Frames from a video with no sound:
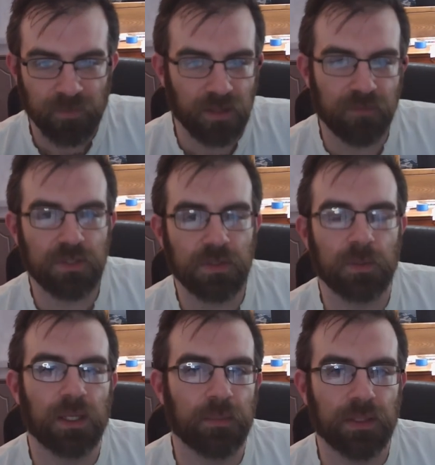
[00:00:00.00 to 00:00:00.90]
I've
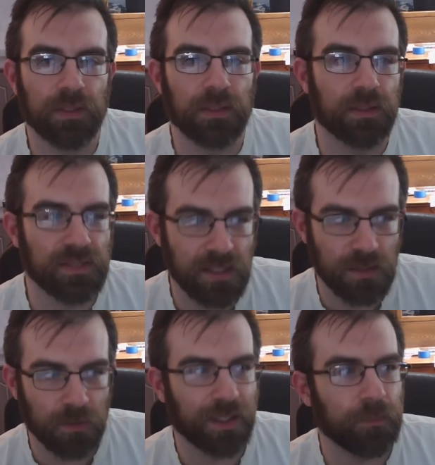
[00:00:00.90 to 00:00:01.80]
described
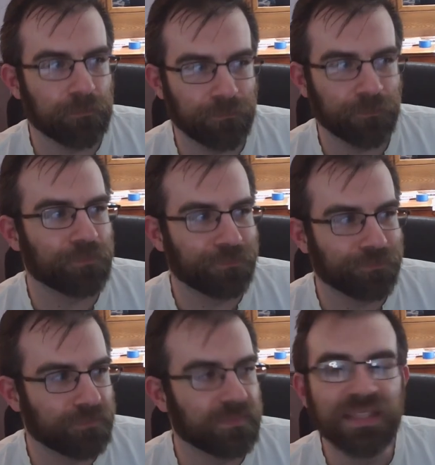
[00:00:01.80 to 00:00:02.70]
sensory
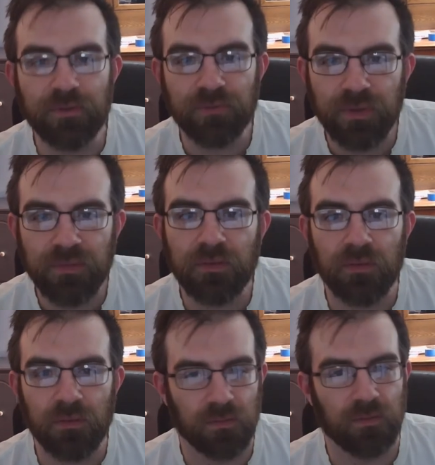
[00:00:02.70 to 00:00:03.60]

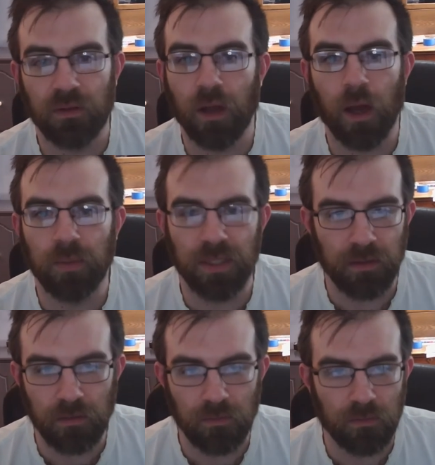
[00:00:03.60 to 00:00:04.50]
differences,
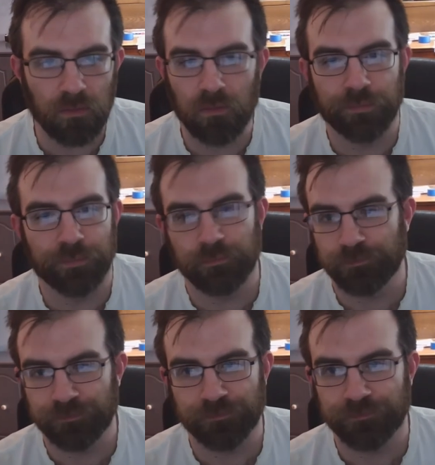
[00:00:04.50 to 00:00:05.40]
anomalies,
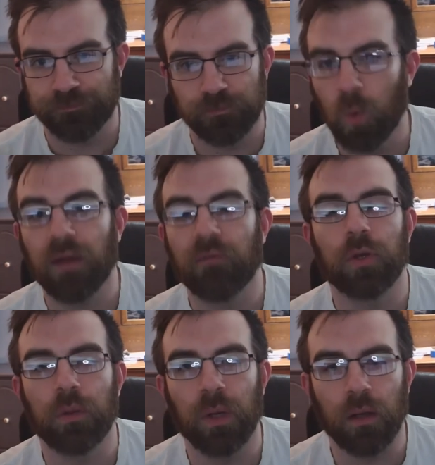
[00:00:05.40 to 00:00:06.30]
whatever
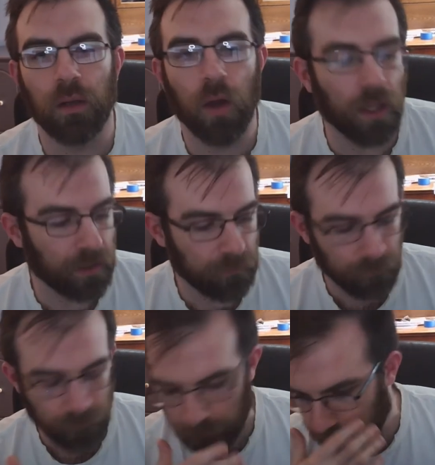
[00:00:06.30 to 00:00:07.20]
you want to call it.
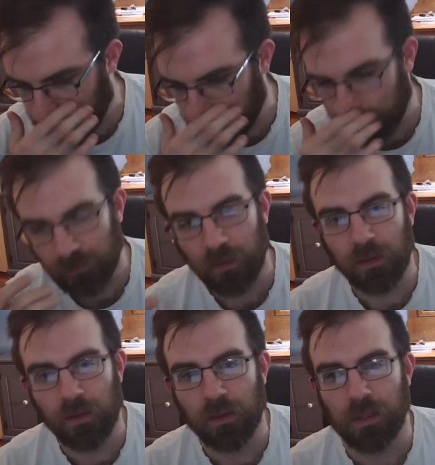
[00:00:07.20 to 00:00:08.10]

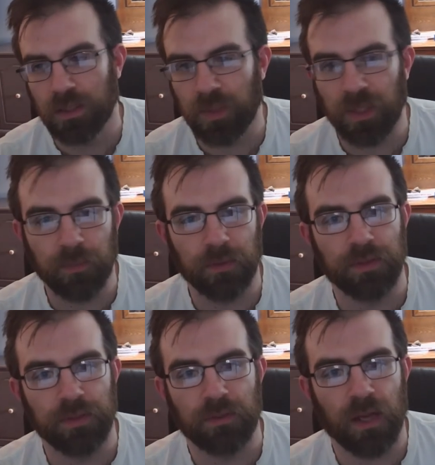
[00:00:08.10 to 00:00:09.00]
Some people
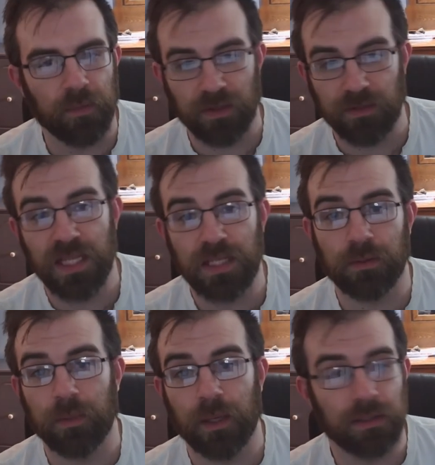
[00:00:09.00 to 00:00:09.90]
describe it as
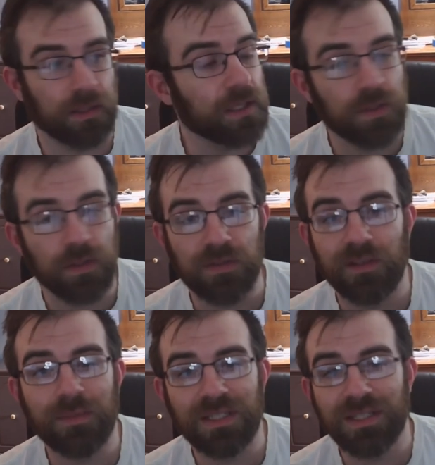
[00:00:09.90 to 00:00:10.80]
sensory modulation,
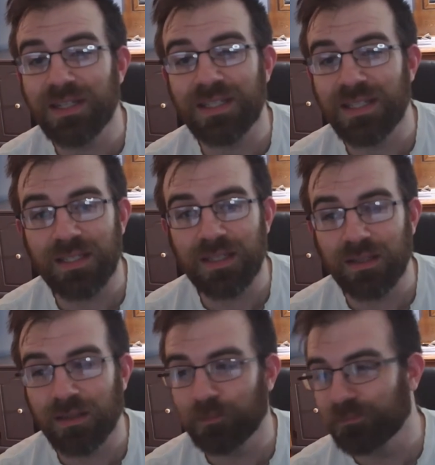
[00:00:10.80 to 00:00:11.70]
some as synesthesia.